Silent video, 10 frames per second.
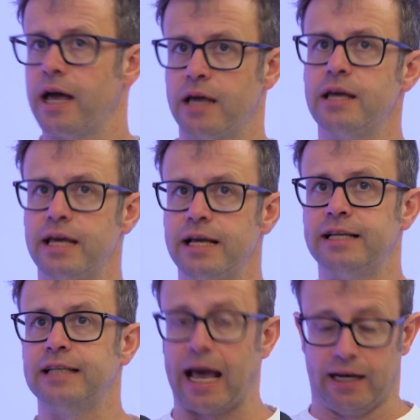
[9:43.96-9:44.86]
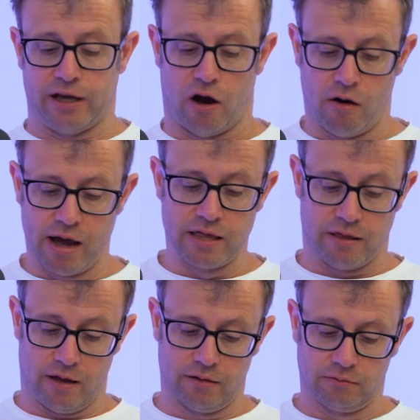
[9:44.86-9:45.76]
Exactly.
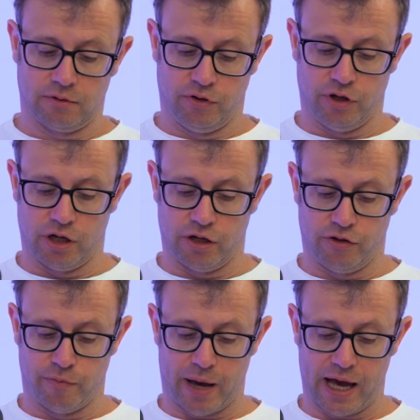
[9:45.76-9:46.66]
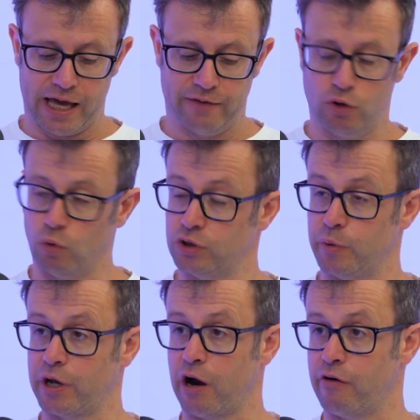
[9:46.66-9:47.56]
Either the behavior you want to
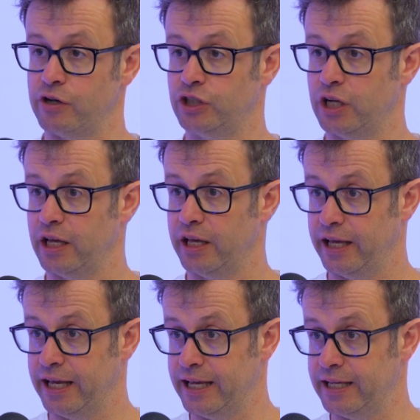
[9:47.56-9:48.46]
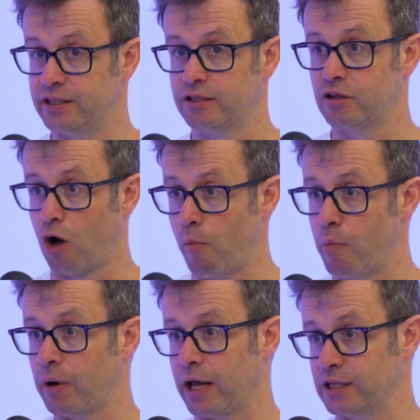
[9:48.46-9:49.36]
encourage is
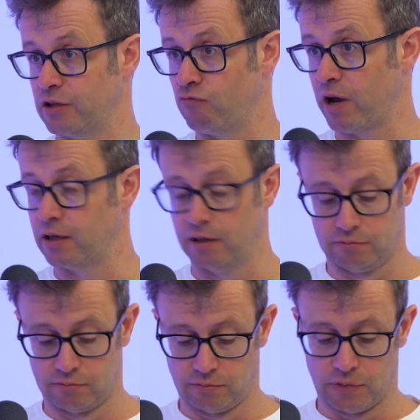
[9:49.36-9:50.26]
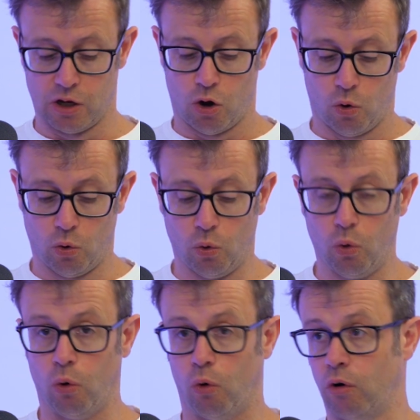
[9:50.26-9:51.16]
commonplace and regular,
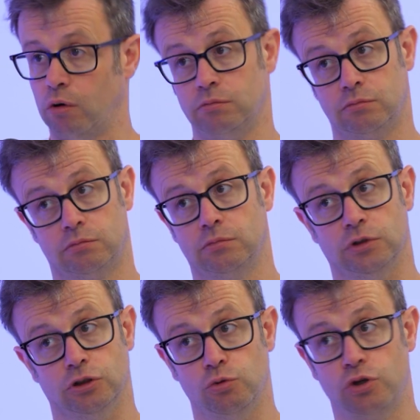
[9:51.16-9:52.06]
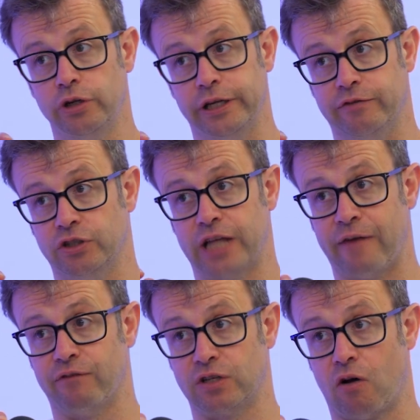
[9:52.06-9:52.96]
or you could even just
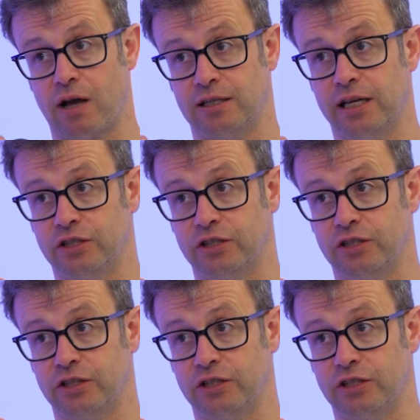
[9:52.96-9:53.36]
emphasize that it's